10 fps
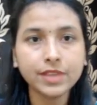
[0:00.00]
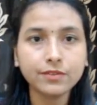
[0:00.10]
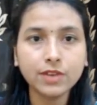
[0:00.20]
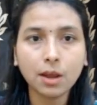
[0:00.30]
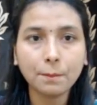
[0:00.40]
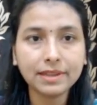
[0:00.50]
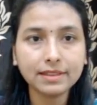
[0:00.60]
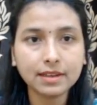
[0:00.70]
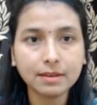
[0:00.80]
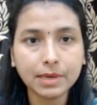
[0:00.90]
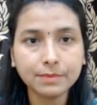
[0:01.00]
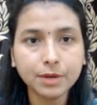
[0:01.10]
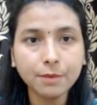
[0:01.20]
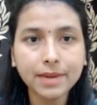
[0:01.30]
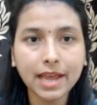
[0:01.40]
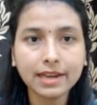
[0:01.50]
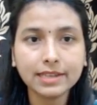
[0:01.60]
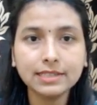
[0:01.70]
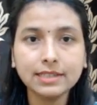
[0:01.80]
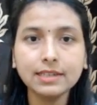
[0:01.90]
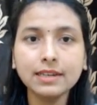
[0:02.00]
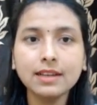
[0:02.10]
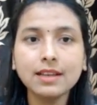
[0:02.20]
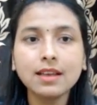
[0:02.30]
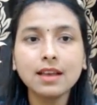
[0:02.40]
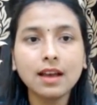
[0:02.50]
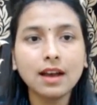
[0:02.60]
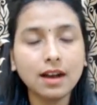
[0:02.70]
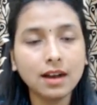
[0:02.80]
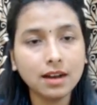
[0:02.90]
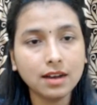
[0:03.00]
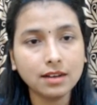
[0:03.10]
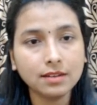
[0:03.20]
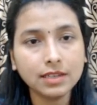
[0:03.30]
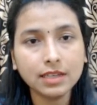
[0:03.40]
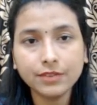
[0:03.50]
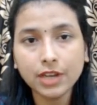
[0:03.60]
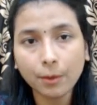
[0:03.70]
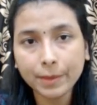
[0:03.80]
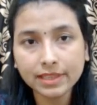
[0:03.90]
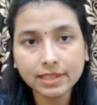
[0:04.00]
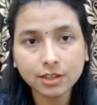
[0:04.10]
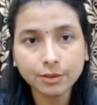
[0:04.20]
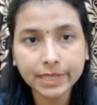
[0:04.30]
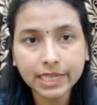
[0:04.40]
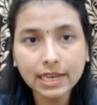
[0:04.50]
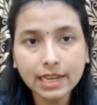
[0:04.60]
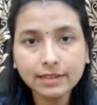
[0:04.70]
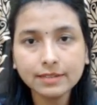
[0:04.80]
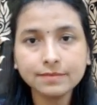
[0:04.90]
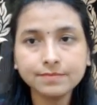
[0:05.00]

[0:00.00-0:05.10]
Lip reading: It will open the command prompt, and here it will open the terminal, and